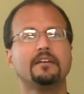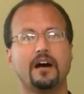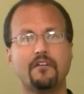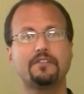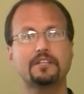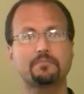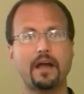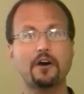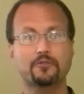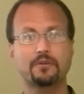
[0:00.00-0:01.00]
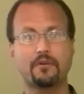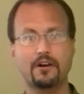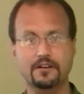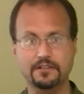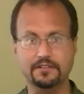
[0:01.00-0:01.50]
of these boundary
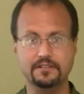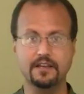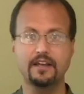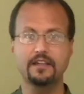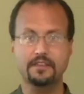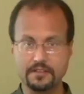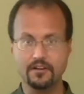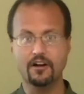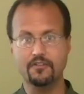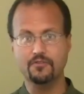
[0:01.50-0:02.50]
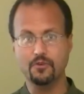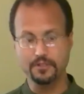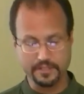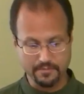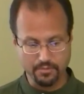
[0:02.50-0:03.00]
markers. These are, of course, the